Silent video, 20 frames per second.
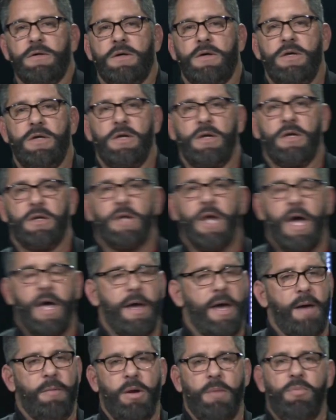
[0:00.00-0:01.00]
You can, I,
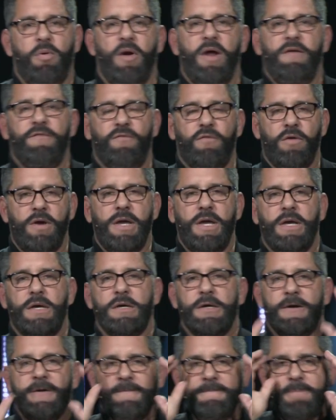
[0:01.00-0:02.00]
am going to pray for you
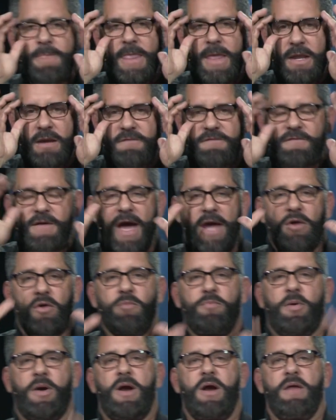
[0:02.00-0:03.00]
in a final
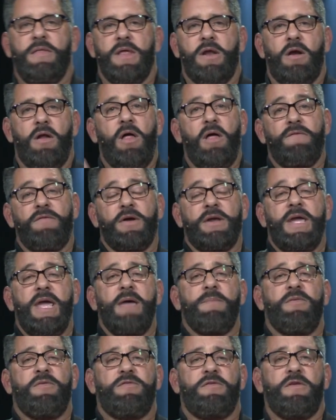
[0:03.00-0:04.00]
prayer. And then at all of our
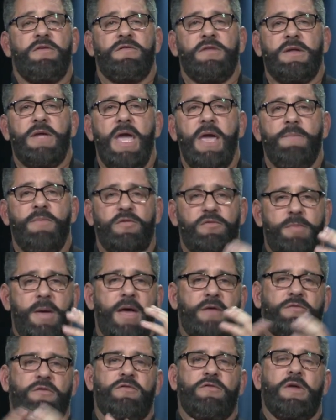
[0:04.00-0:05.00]
campuses, the campus
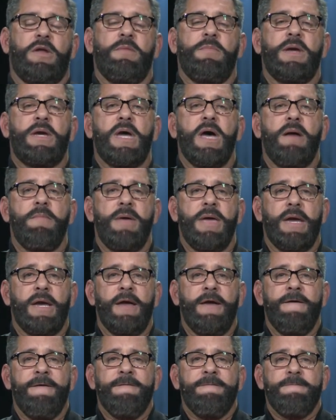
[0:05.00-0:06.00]
pastor is going to be coming.